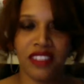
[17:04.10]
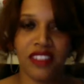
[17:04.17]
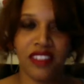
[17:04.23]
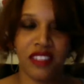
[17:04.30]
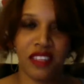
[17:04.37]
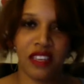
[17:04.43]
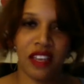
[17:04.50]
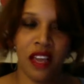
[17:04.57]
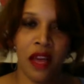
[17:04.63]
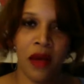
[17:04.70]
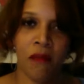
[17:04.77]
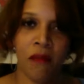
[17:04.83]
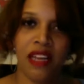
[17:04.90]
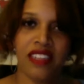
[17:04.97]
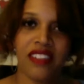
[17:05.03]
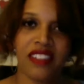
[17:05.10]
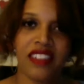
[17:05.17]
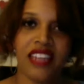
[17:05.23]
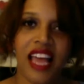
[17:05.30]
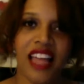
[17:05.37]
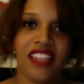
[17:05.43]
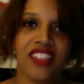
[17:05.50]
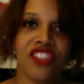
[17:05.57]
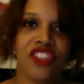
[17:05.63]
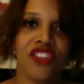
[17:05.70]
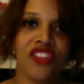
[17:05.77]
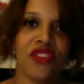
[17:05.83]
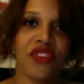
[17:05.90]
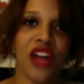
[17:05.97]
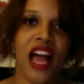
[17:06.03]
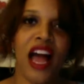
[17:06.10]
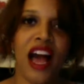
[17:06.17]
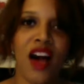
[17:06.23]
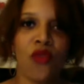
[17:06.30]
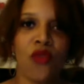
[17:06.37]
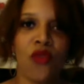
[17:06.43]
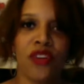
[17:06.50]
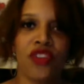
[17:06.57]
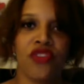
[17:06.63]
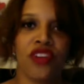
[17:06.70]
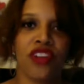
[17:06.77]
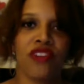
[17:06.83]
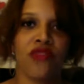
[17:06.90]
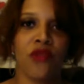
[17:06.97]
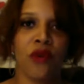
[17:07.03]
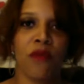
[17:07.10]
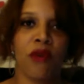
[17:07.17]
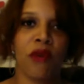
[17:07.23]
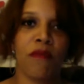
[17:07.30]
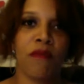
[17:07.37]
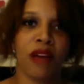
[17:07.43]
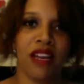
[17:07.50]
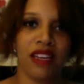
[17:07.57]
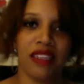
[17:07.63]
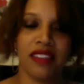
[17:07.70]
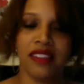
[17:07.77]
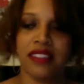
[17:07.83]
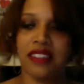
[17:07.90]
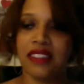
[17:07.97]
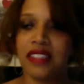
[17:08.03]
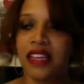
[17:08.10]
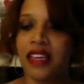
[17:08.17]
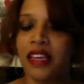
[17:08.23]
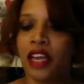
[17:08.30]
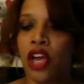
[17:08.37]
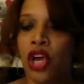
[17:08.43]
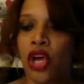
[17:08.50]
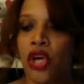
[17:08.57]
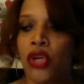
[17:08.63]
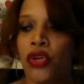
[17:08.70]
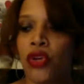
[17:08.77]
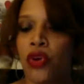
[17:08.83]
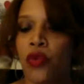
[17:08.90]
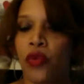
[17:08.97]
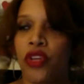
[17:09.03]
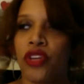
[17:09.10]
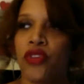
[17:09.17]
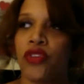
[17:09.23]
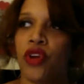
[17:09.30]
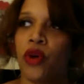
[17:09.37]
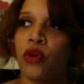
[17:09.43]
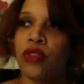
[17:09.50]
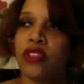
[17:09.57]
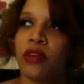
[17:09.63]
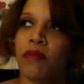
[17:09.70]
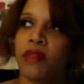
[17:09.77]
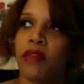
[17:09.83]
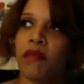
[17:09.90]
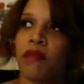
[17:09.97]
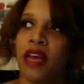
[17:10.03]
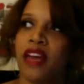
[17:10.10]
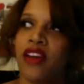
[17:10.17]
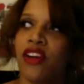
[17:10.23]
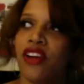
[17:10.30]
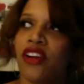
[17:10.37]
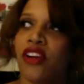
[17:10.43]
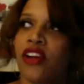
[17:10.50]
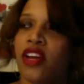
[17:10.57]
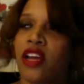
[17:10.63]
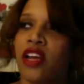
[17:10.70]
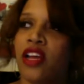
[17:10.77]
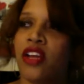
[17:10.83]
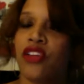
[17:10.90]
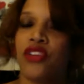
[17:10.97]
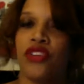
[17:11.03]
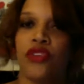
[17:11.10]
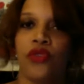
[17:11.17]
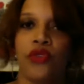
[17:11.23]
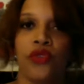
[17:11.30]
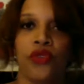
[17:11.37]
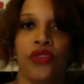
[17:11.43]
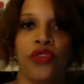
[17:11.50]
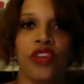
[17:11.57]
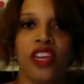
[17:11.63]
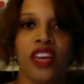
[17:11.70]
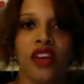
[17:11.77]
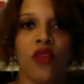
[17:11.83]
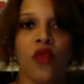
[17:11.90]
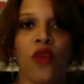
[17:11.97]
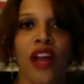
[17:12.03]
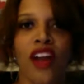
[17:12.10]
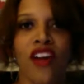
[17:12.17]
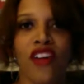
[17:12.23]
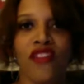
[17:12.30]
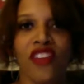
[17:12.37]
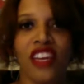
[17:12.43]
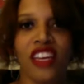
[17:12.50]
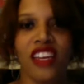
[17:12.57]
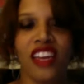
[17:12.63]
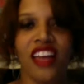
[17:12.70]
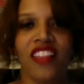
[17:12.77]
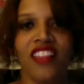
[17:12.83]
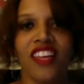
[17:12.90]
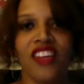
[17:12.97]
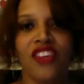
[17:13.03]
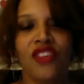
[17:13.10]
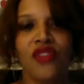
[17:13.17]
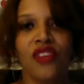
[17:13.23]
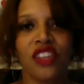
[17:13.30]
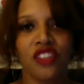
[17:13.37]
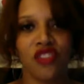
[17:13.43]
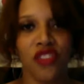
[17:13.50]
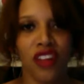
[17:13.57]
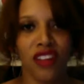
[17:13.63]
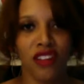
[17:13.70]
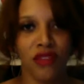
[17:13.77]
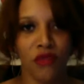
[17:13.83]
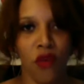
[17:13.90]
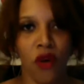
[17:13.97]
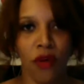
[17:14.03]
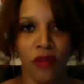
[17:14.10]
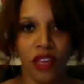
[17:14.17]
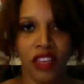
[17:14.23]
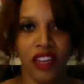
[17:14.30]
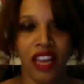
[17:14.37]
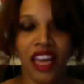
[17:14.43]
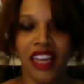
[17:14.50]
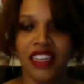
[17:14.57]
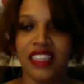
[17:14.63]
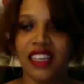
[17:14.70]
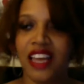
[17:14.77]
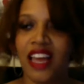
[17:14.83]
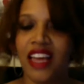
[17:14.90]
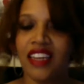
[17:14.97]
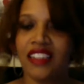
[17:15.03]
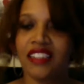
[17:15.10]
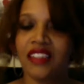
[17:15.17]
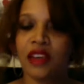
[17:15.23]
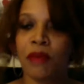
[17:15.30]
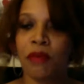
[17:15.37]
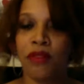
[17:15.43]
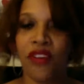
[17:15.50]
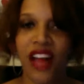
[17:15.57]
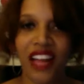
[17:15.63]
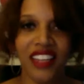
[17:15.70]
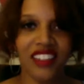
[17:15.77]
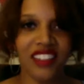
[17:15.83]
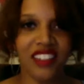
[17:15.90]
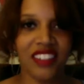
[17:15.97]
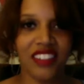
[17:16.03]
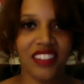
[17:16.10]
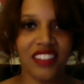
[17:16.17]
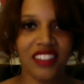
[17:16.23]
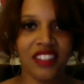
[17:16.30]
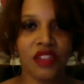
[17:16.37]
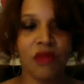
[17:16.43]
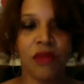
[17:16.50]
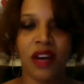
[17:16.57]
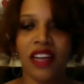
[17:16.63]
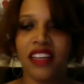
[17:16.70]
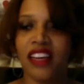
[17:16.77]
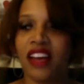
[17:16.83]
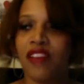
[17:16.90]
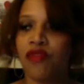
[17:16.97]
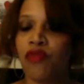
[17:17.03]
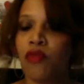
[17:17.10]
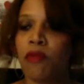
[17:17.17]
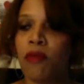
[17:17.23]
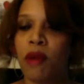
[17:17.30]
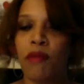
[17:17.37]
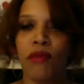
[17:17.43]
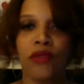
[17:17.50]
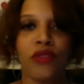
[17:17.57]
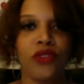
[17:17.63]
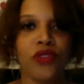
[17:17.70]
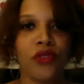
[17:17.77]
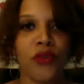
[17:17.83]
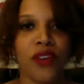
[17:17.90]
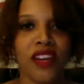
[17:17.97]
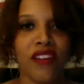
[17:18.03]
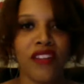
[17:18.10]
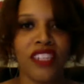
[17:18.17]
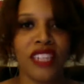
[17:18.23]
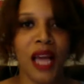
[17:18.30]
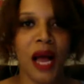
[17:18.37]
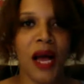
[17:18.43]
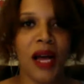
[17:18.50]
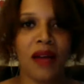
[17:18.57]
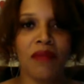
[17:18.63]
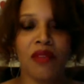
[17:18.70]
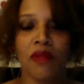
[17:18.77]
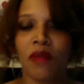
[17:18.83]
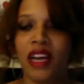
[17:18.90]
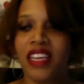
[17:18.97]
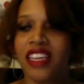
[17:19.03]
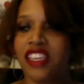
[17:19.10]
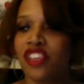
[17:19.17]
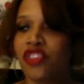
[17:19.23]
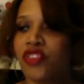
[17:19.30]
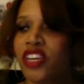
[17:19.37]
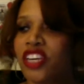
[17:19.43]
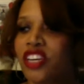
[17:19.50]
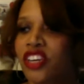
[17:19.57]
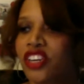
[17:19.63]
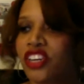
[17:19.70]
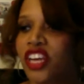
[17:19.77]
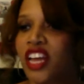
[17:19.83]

the best analogy for how we transform our minds. It's like, when you know something better, you can get aware of it, and then you can transform it. And it's a practice. You might not remember to do it every time. You might get triggered